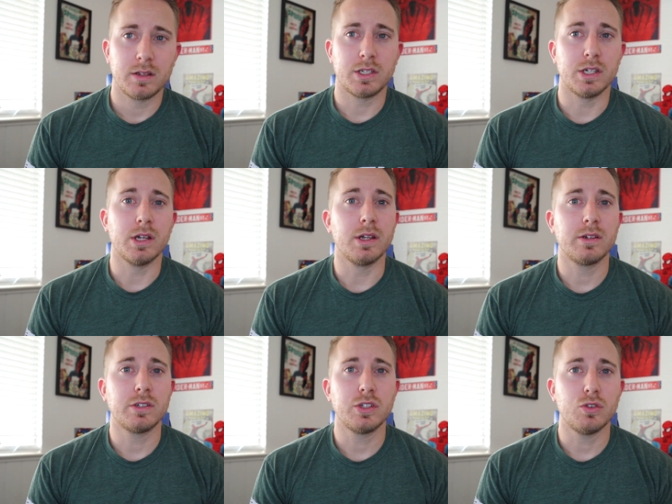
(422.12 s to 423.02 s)
to
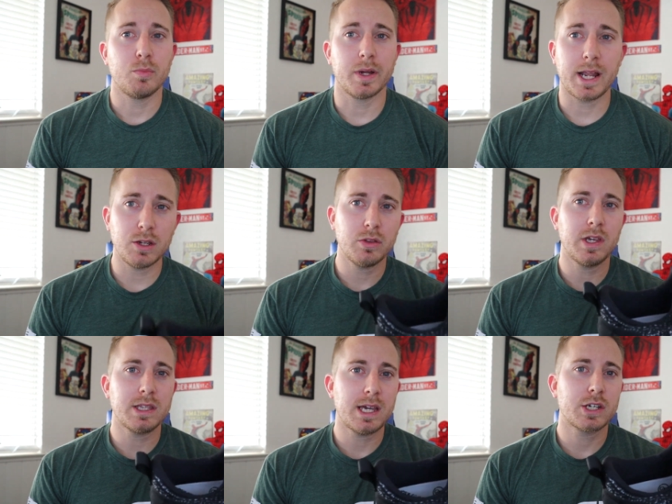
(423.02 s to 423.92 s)
do. But I do
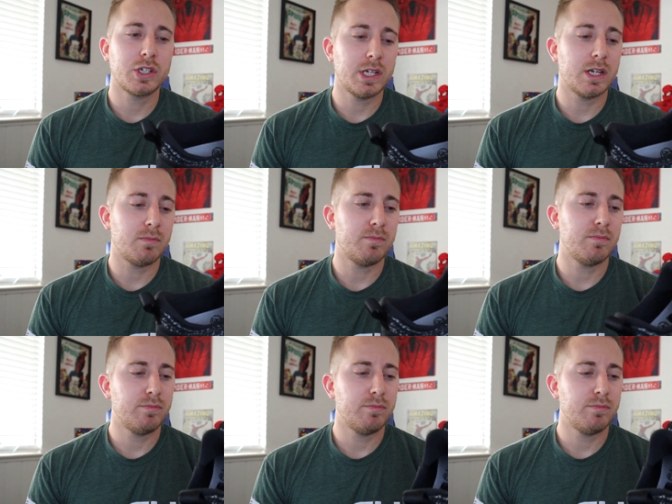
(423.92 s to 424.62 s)
think they actually